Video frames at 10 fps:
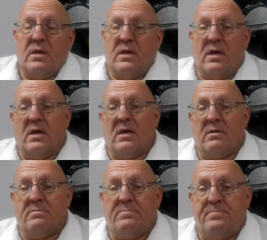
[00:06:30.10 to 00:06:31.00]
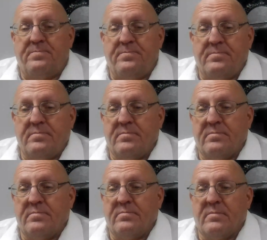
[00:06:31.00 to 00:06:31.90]
Uh,
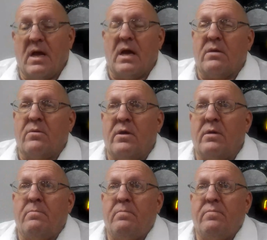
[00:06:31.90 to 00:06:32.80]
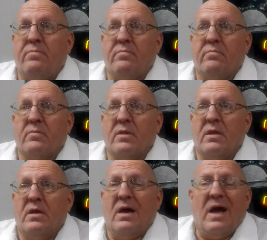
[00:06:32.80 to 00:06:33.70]
I don't know.
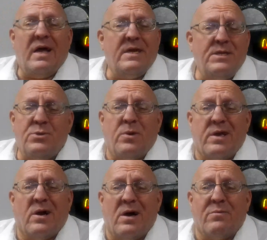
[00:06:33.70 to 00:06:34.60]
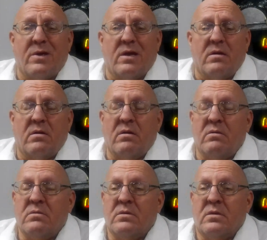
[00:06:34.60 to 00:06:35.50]
I enjoy coffee.
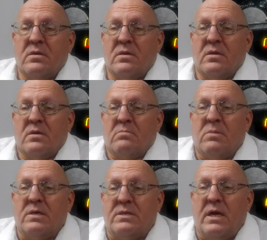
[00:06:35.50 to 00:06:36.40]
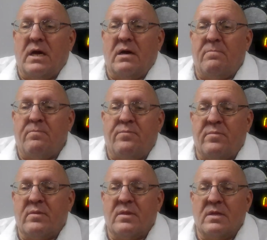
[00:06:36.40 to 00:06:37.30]
But yeah,
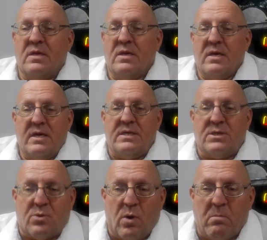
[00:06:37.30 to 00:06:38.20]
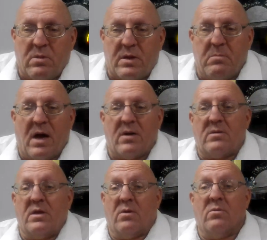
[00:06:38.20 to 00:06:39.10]
he's grumbling about,
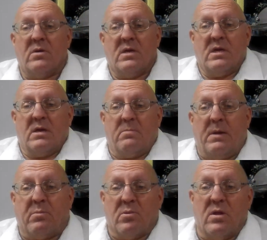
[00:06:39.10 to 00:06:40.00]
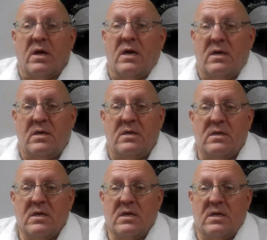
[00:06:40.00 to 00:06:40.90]
you know, people, uh,
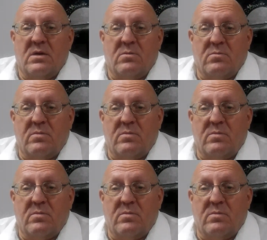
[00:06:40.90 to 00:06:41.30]
you know,